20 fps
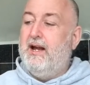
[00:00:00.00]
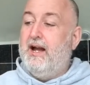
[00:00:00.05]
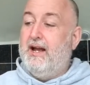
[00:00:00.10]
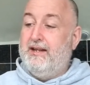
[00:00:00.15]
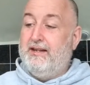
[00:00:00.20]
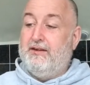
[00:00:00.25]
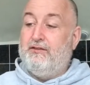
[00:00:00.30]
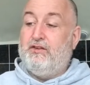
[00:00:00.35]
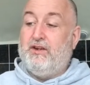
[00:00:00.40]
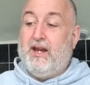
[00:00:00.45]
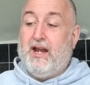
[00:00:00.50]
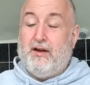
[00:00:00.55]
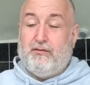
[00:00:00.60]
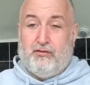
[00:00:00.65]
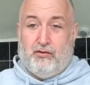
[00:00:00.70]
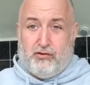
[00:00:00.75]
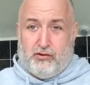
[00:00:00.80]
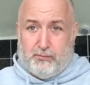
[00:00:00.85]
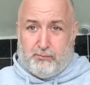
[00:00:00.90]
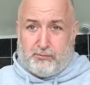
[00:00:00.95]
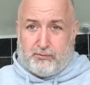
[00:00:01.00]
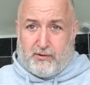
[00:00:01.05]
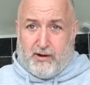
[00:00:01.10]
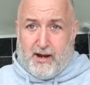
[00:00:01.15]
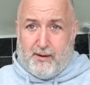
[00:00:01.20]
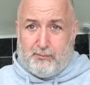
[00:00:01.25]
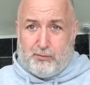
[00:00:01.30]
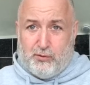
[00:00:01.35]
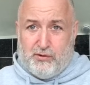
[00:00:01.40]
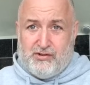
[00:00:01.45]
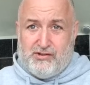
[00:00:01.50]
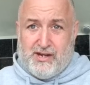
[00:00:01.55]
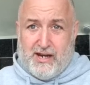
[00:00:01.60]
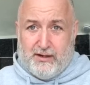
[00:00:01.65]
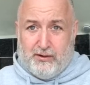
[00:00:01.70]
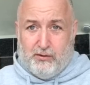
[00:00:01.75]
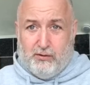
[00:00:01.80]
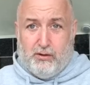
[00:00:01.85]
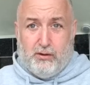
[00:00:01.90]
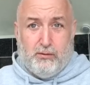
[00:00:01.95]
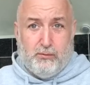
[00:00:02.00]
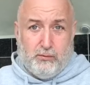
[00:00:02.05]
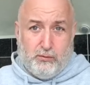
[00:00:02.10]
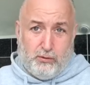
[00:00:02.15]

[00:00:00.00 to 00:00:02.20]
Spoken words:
And if you haven't subscribed to his channel,